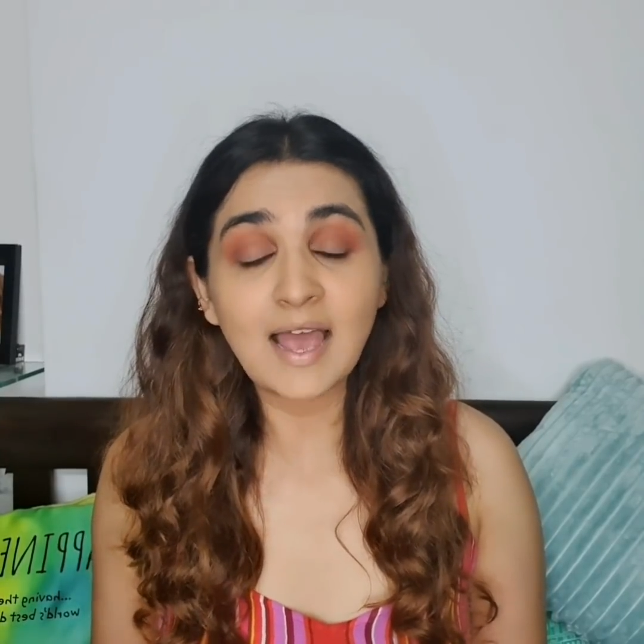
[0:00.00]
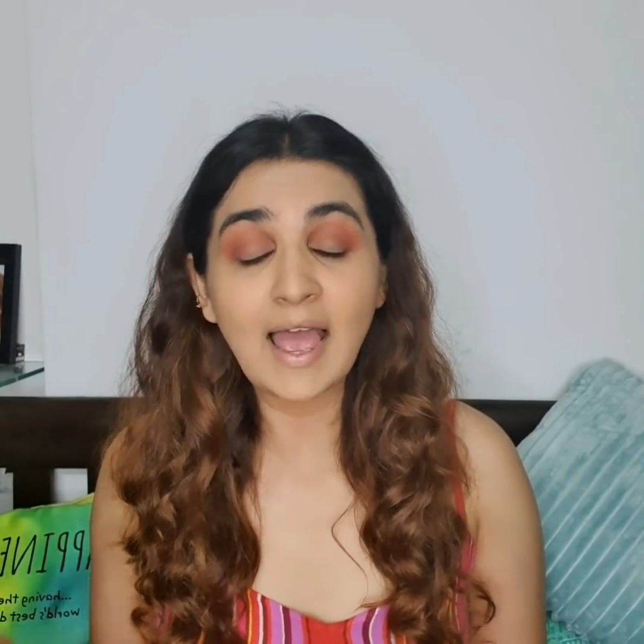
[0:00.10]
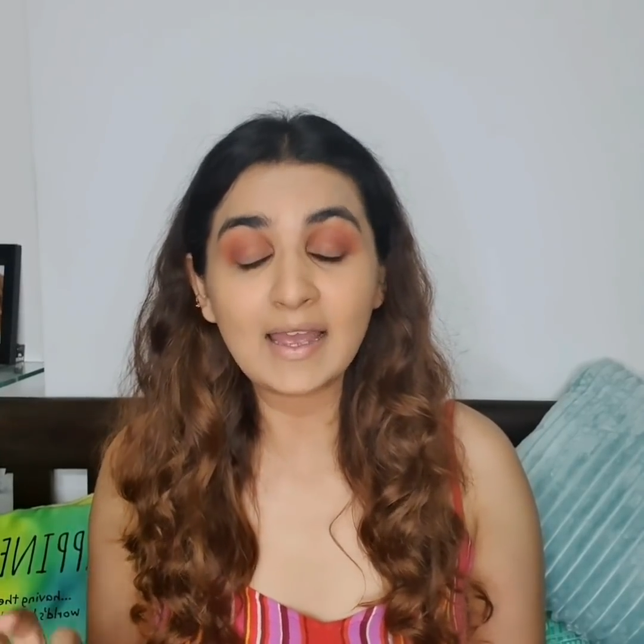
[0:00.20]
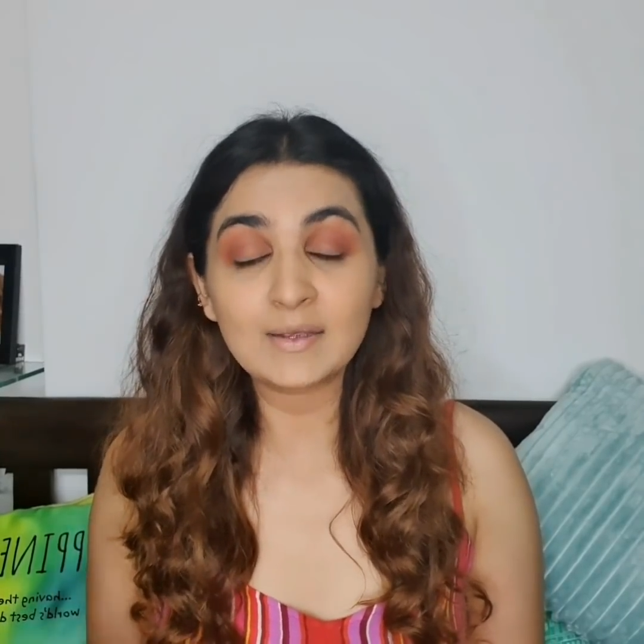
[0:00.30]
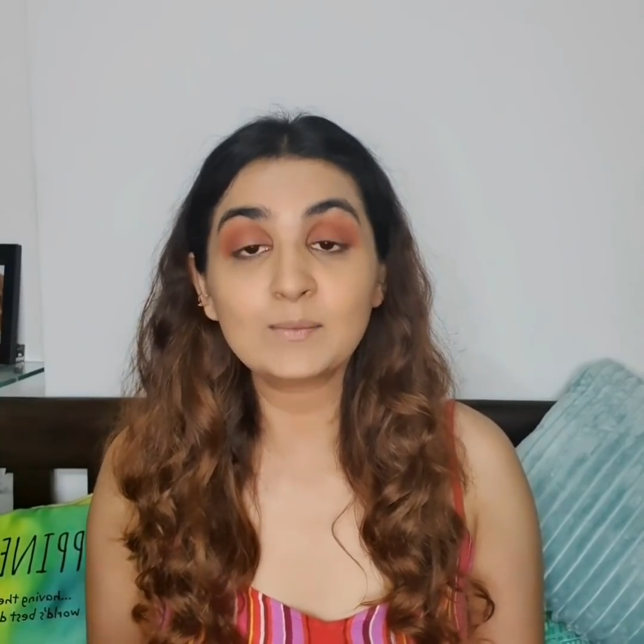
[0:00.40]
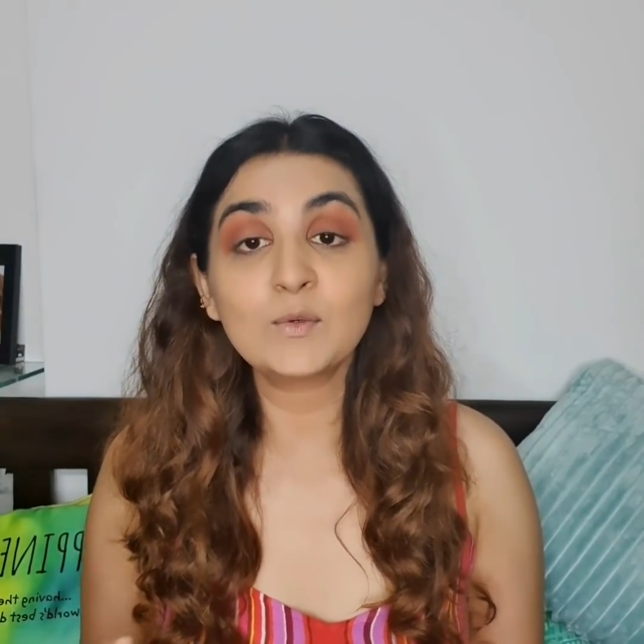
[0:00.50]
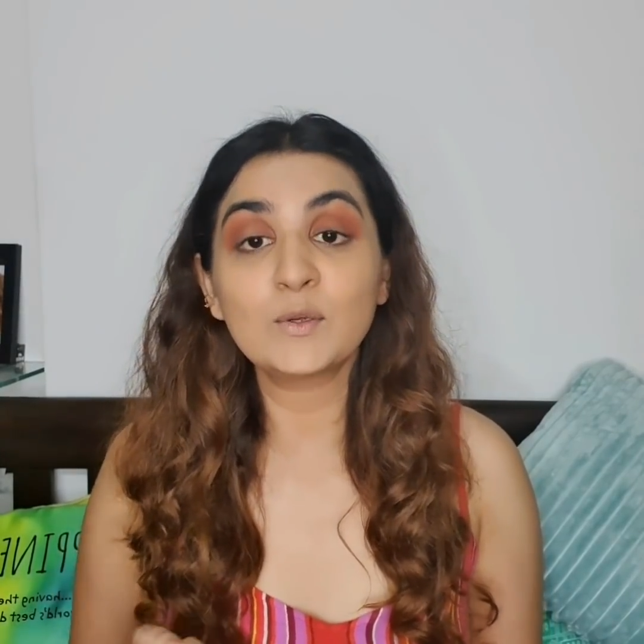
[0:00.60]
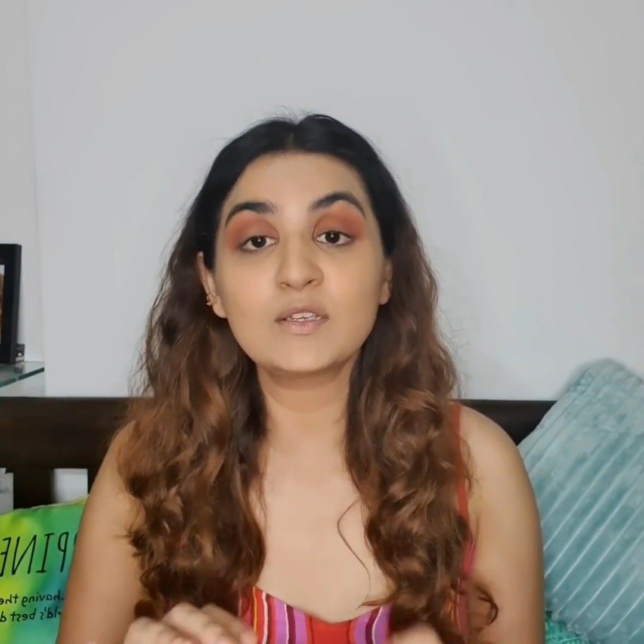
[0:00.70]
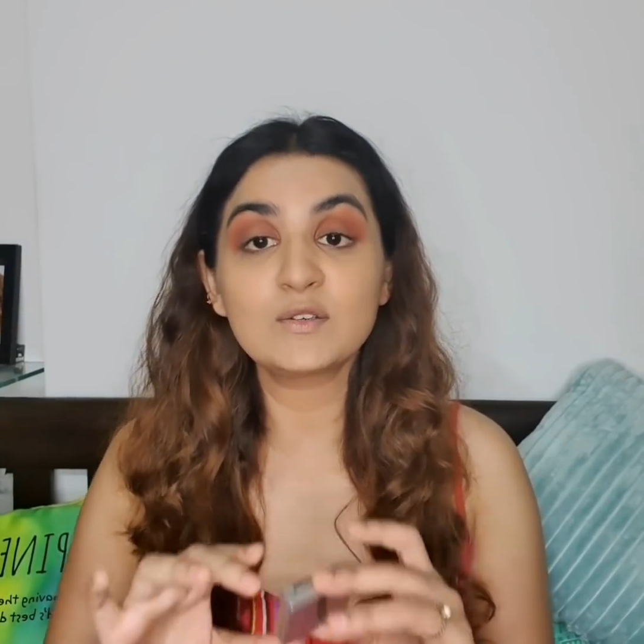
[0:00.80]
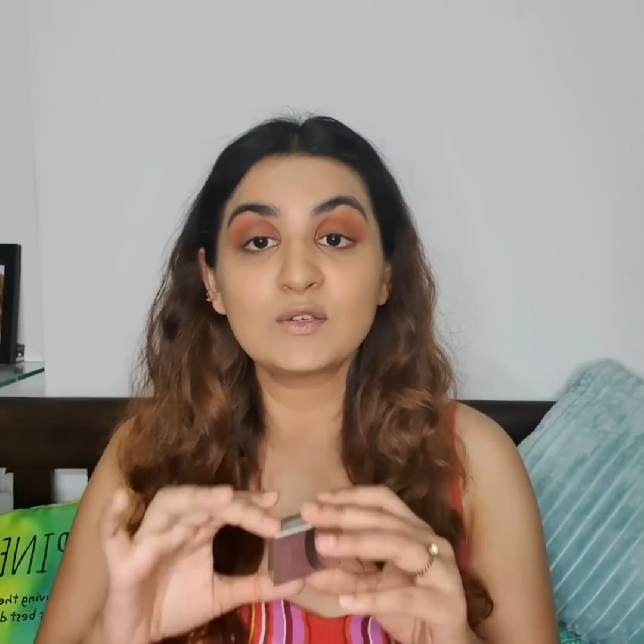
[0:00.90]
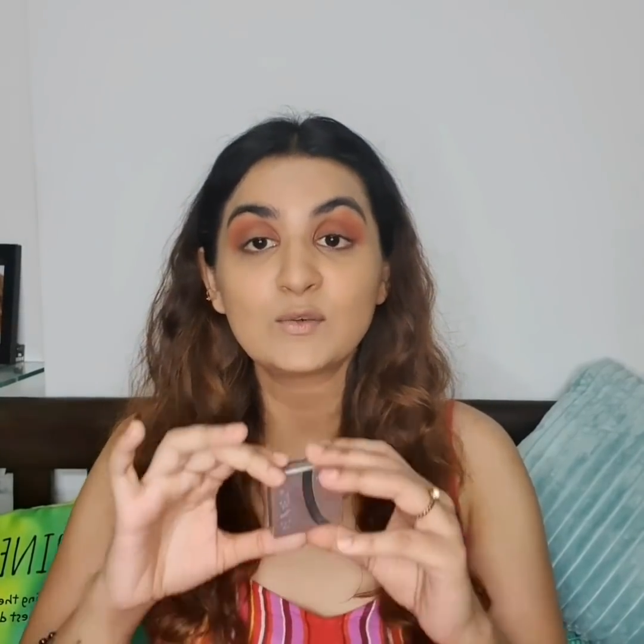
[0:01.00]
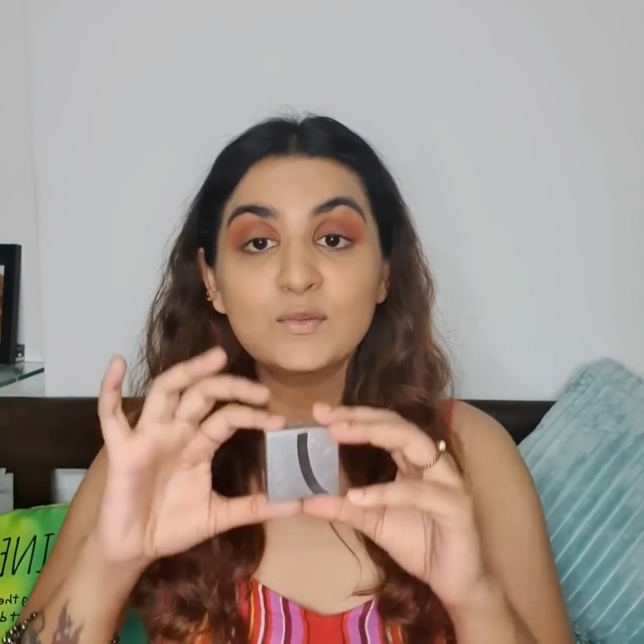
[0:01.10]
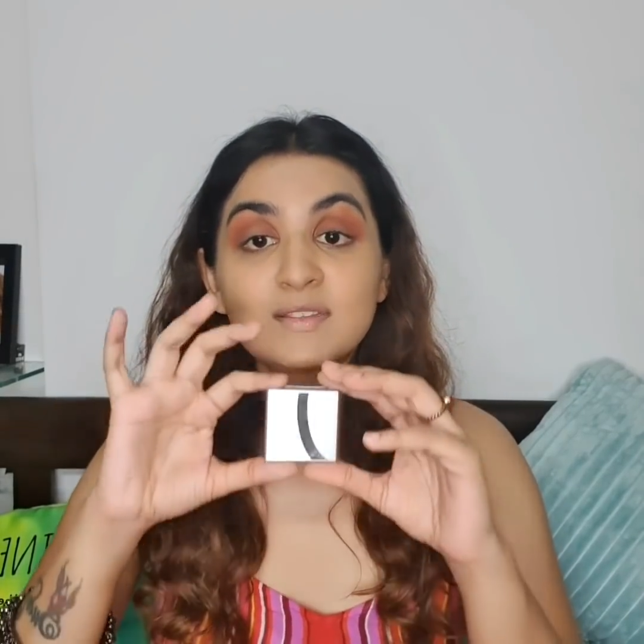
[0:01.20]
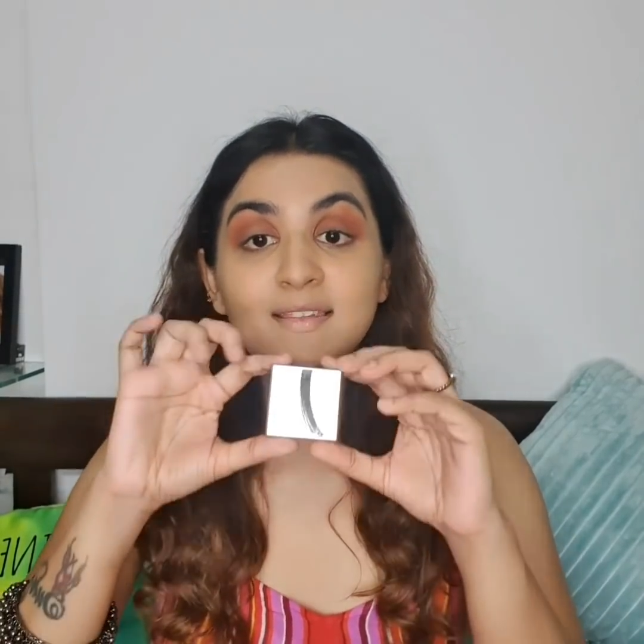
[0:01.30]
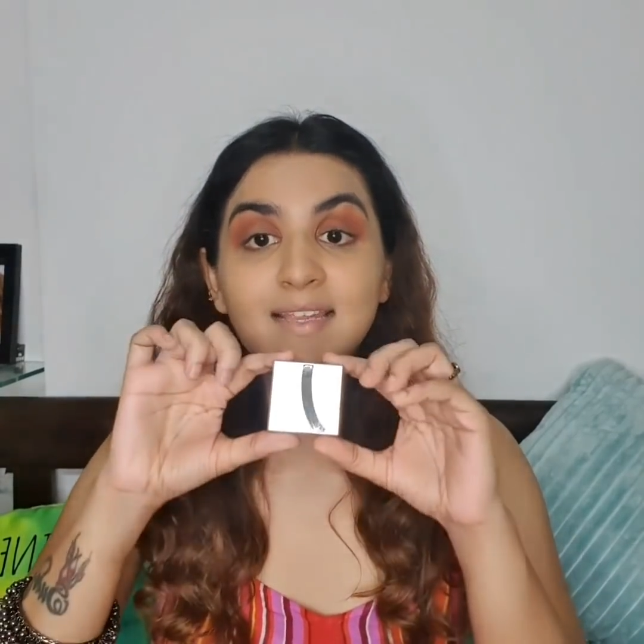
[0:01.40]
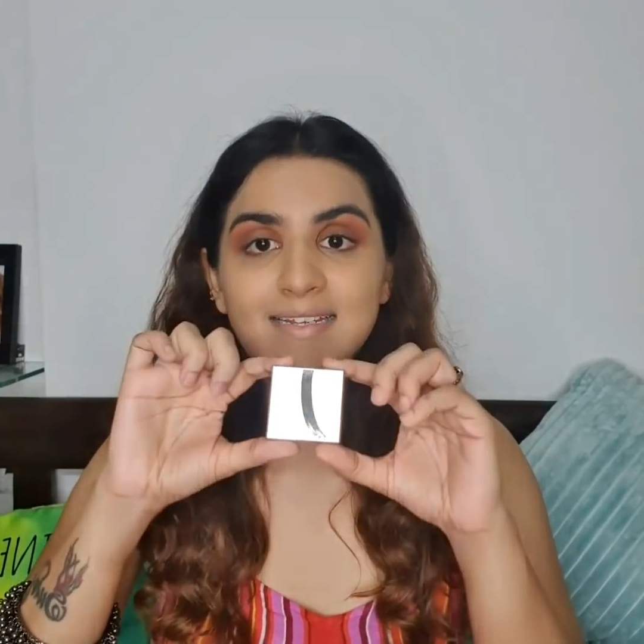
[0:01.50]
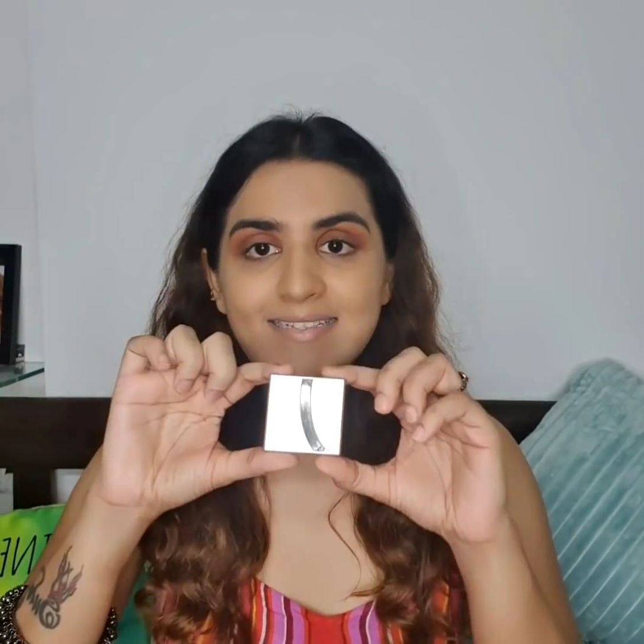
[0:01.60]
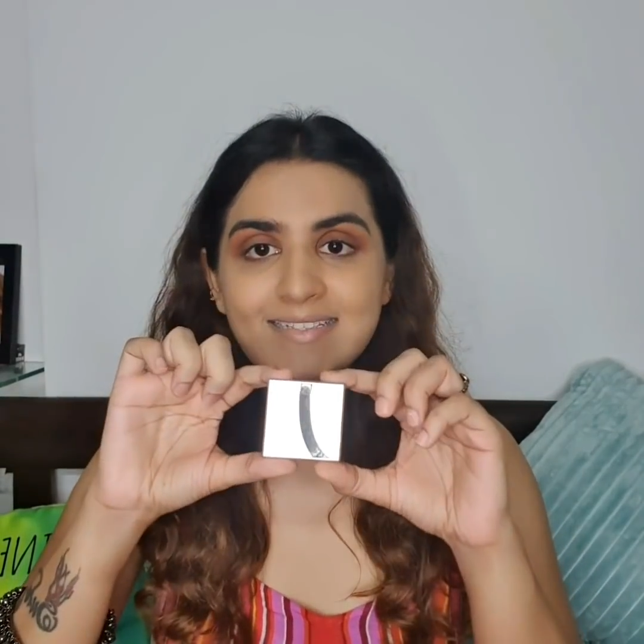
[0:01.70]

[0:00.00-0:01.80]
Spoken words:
I am going to use this.